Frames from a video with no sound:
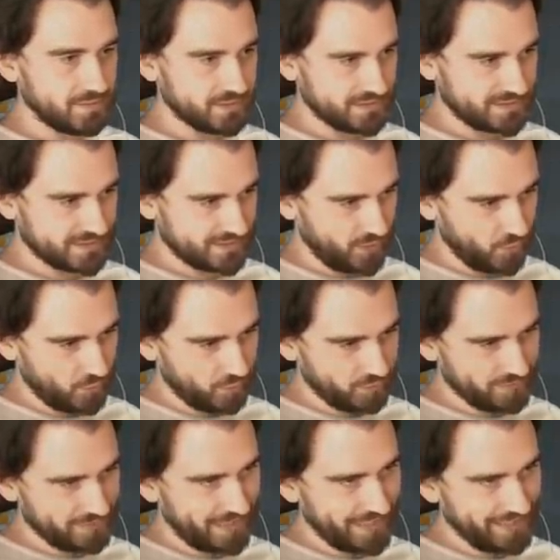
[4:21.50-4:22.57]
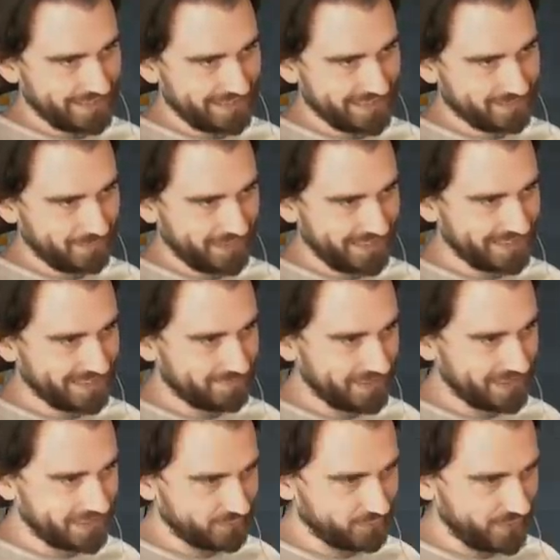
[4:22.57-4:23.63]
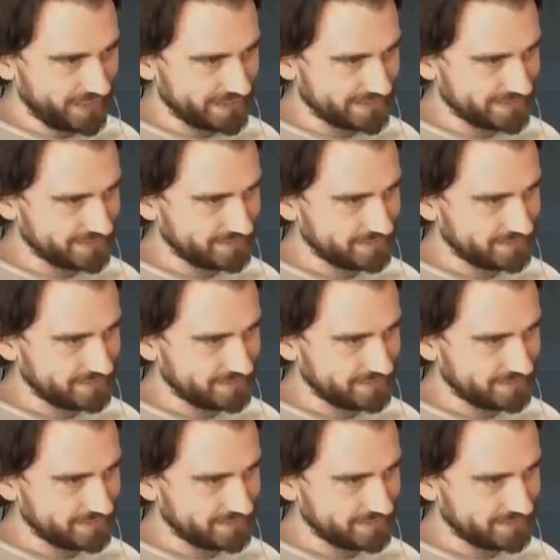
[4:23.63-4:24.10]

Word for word: So I can't play that many. Wait.